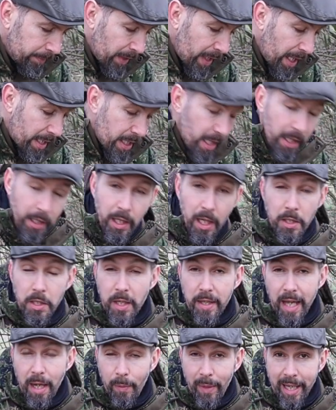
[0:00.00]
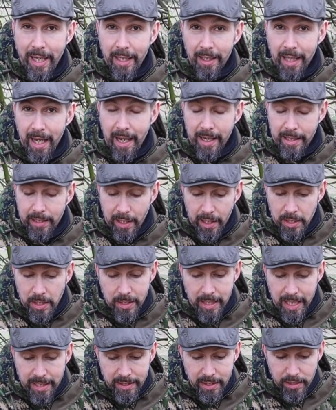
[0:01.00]
and you're that way inclined and you
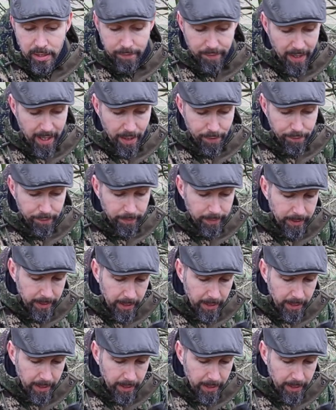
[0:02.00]
need to survive.